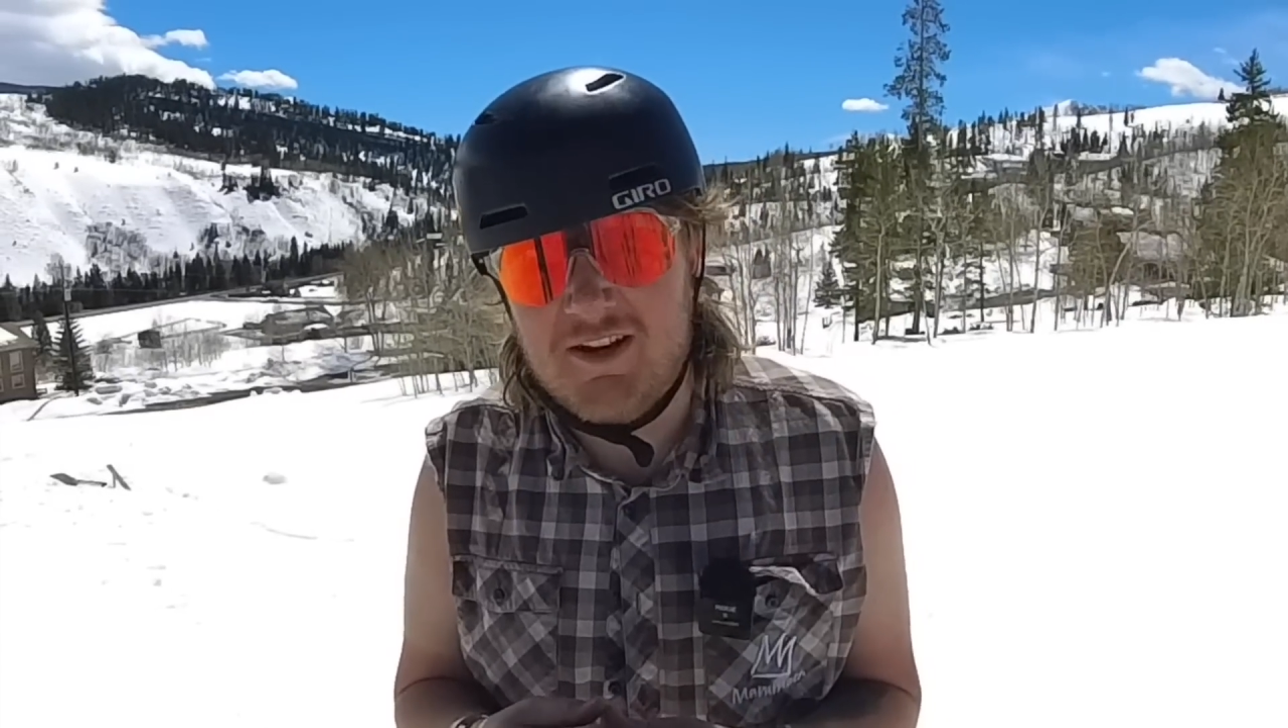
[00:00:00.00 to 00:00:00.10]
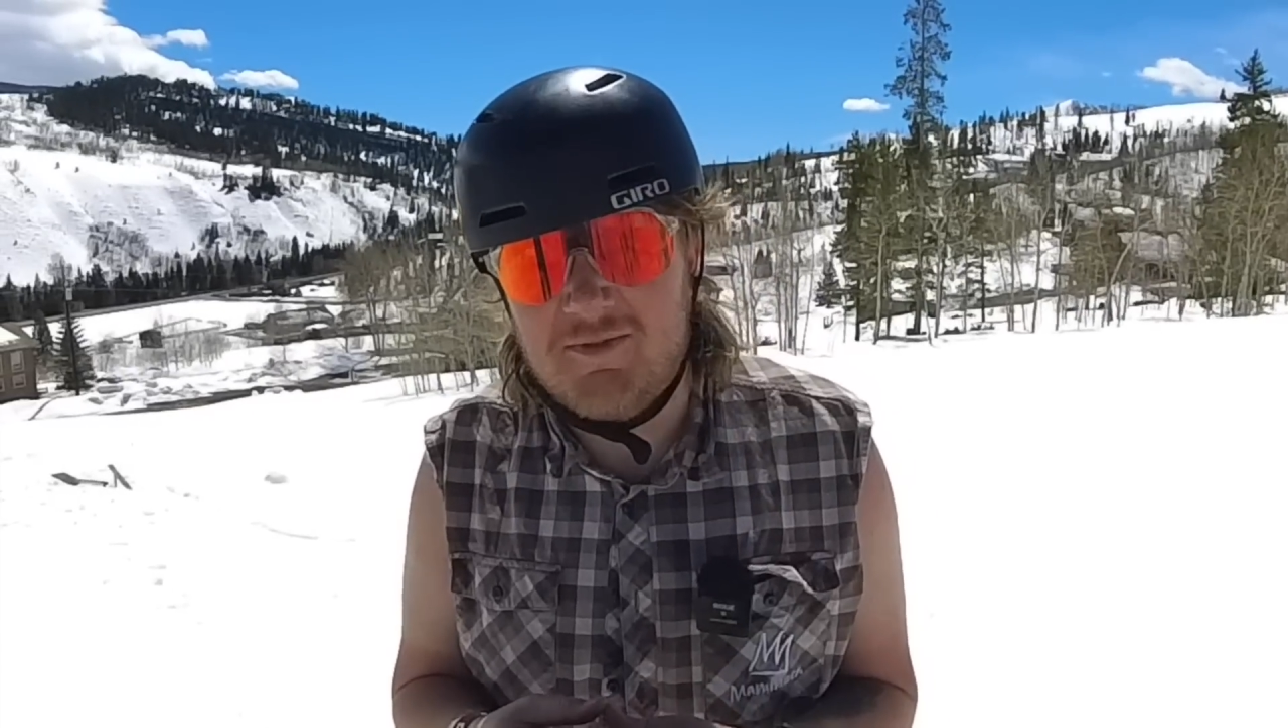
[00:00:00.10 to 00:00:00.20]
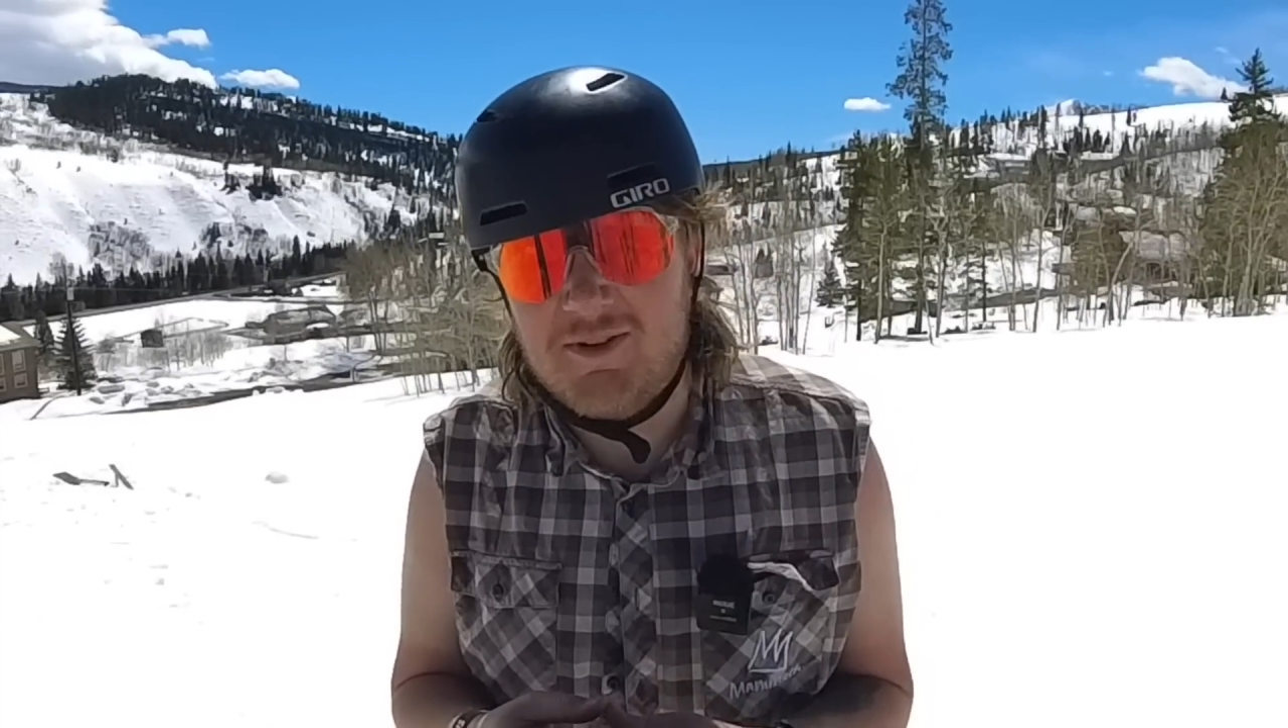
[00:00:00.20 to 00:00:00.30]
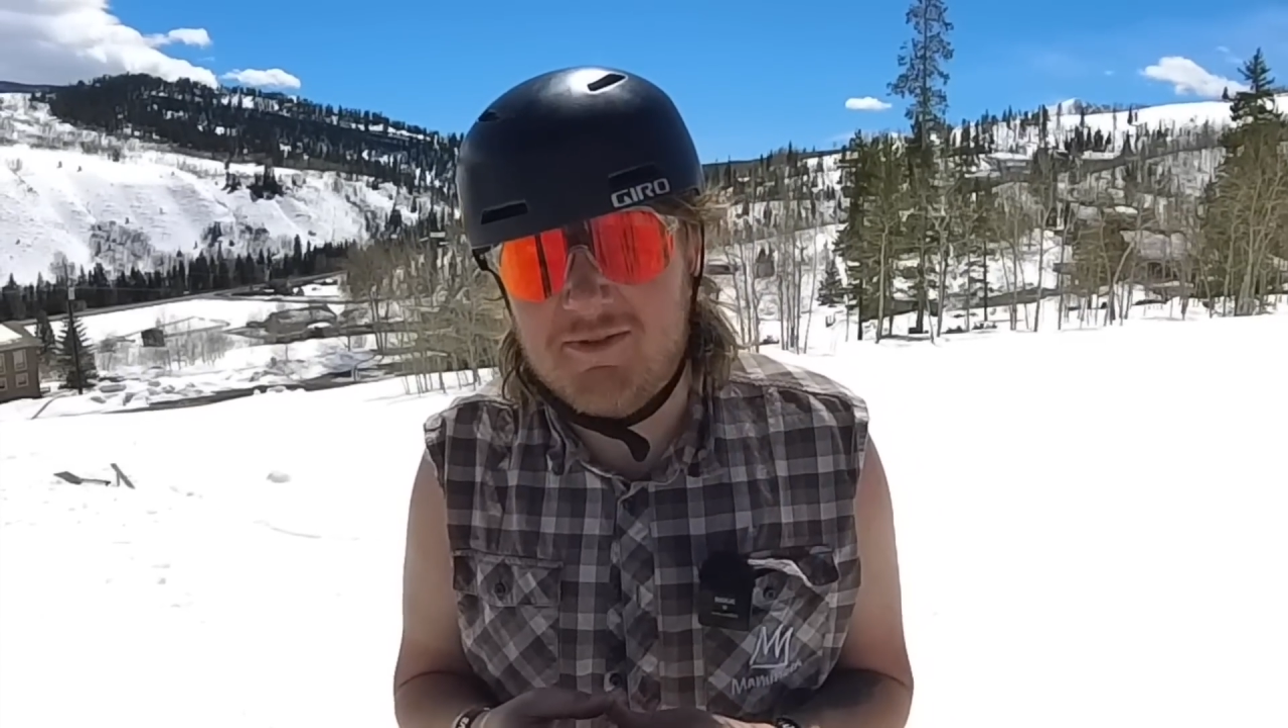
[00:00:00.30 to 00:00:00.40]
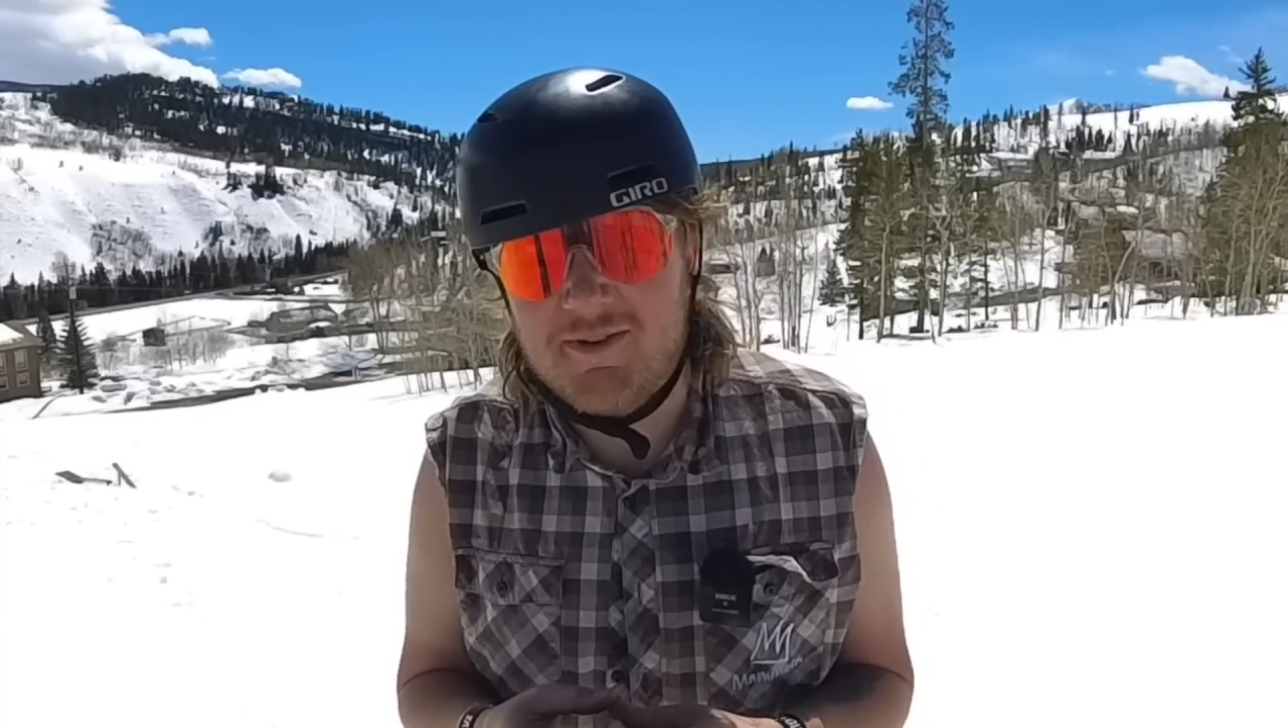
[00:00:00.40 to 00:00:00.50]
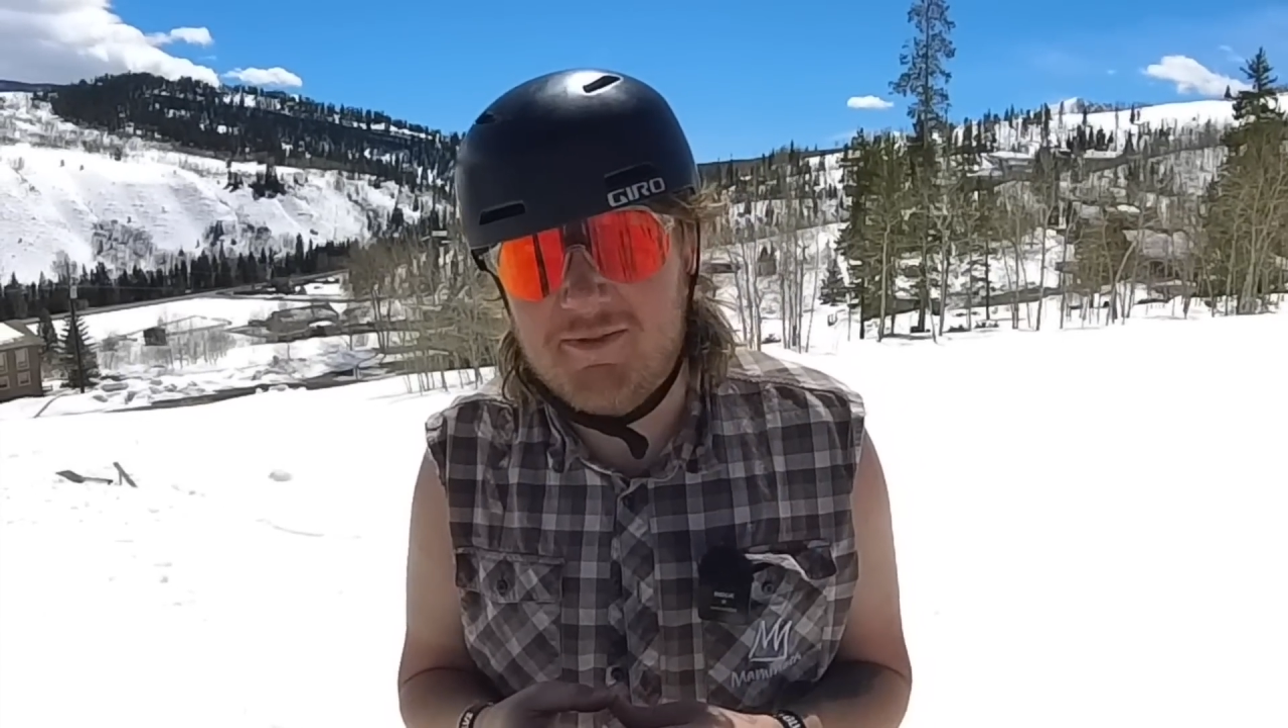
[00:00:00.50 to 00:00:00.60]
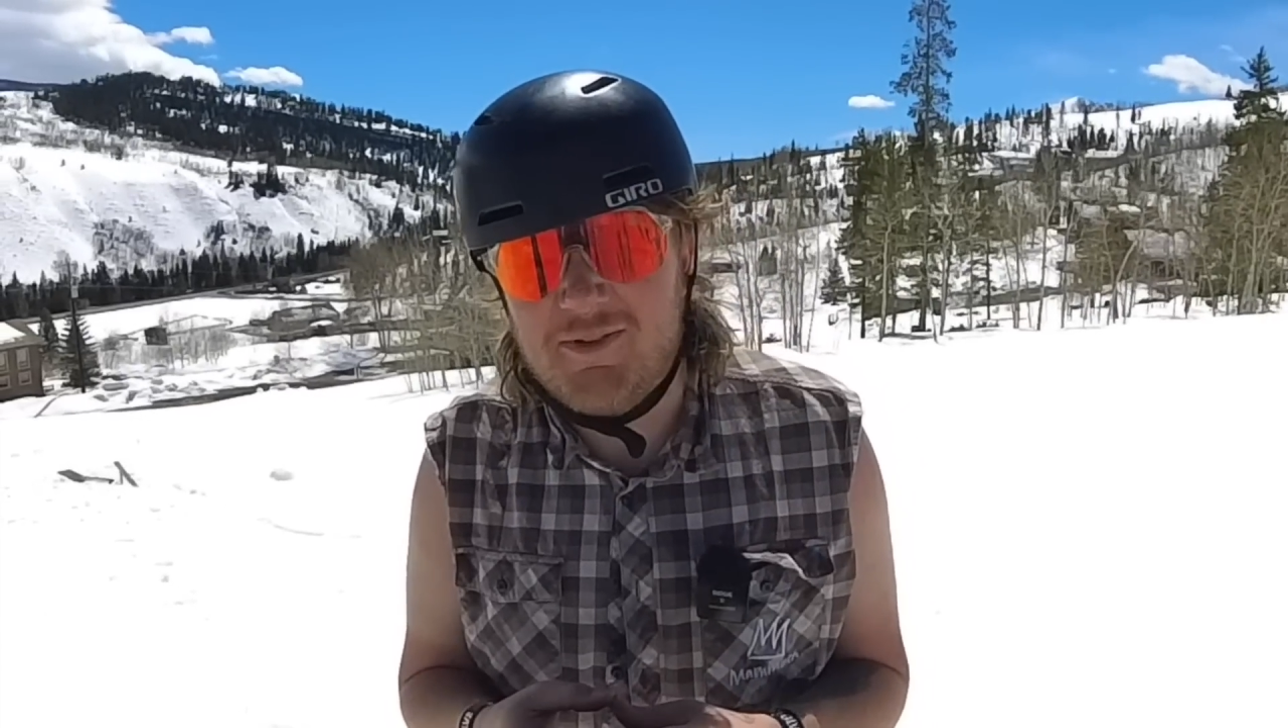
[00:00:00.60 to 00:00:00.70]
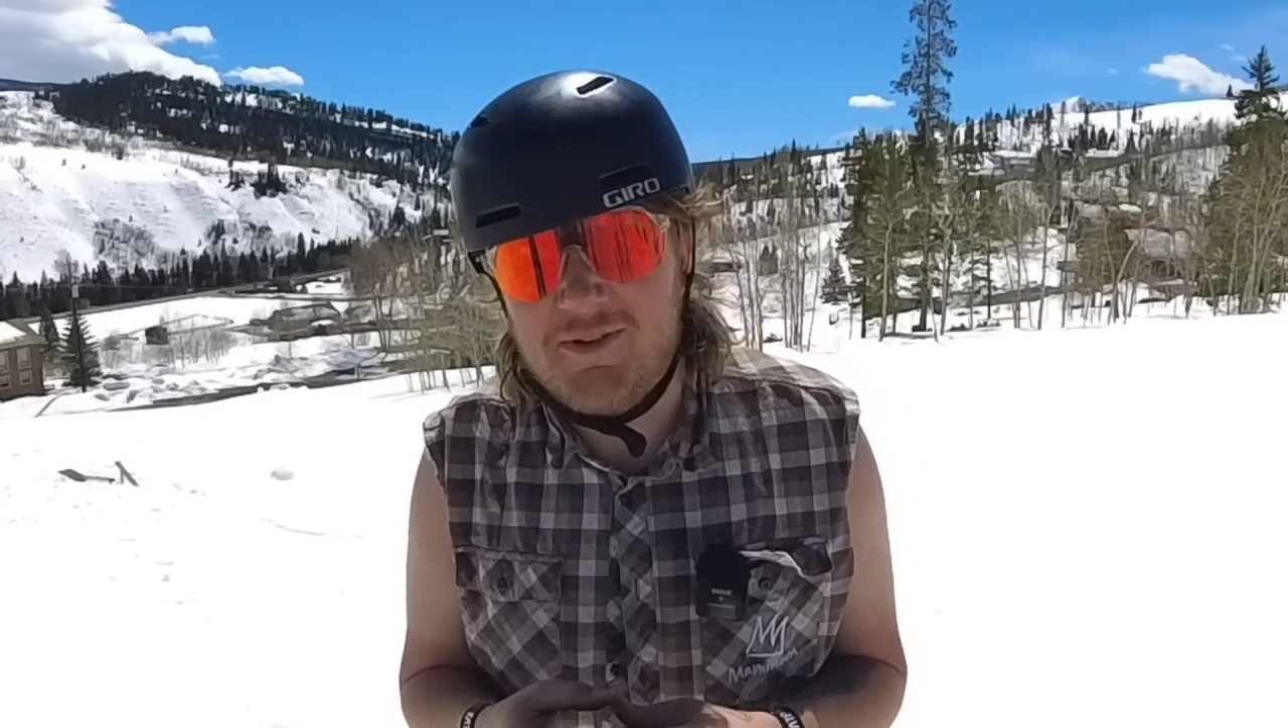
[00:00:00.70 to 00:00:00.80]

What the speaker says: out of all three of